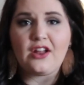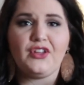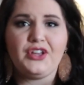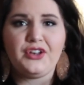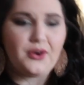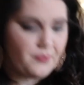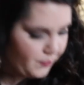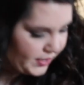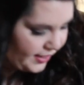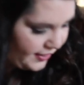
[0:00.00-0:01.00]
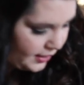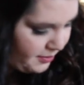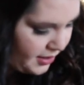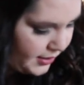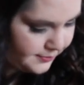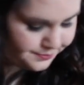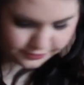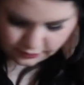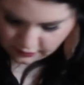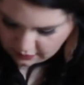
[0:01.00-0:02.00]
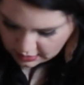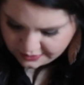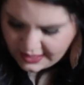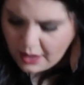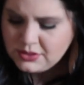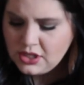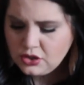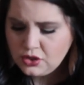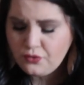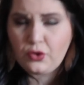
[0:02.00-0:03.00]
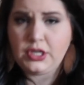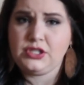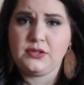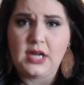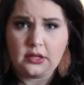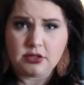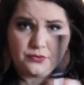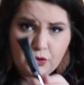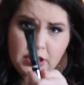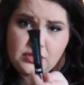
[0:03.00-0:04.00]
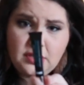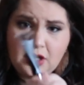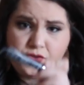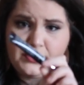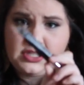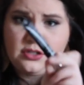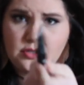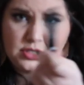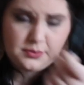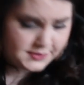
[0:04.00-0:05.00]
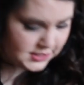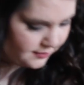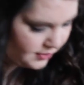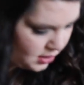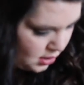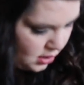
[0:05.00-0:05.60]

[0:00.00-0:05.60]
I'll let you know what I think about it. That was also $42. $42 for this little tube of stuff.